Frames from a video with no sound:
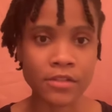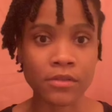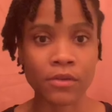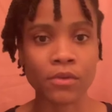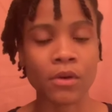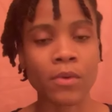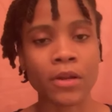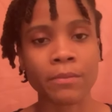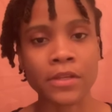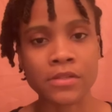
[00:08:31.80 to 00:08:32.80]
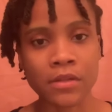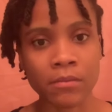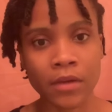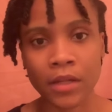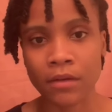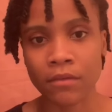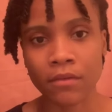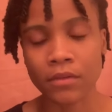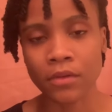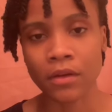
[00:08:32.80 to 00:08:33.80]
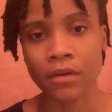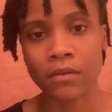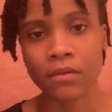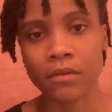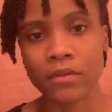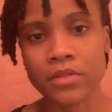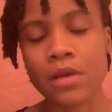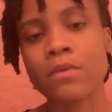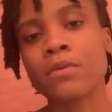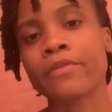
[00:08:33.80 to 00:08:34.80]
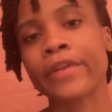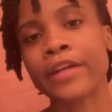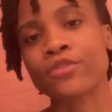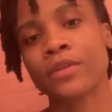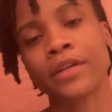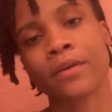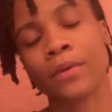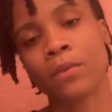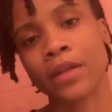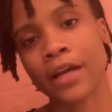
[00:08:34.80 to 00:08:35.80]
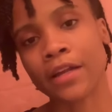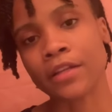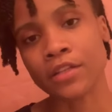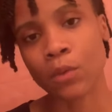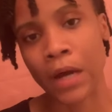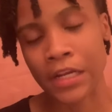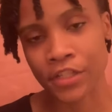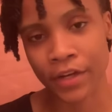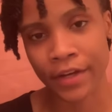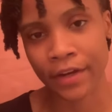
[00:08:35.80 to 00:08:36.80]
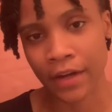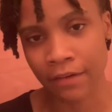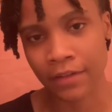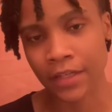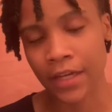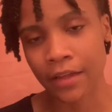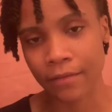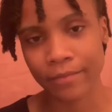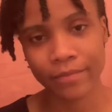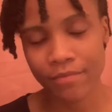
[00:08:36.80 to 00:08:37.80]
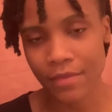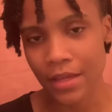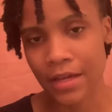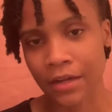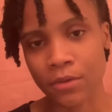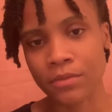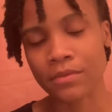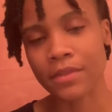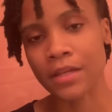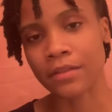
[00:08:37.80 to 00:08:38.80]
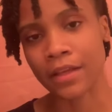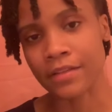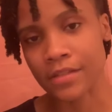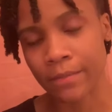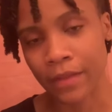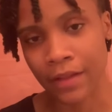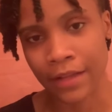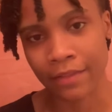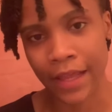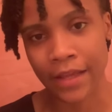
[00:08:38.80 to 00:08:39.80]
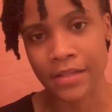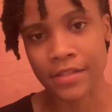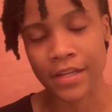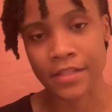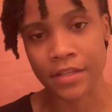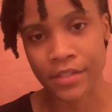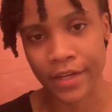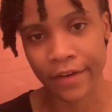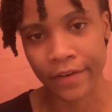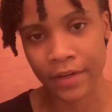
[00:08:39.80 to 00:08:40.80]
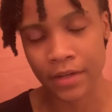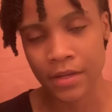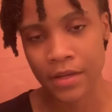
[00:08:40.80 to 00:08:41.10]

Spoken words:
So you don't want to be someone with natural hair. We would not need to wash our hair every day. I don't think that something like that is necessary.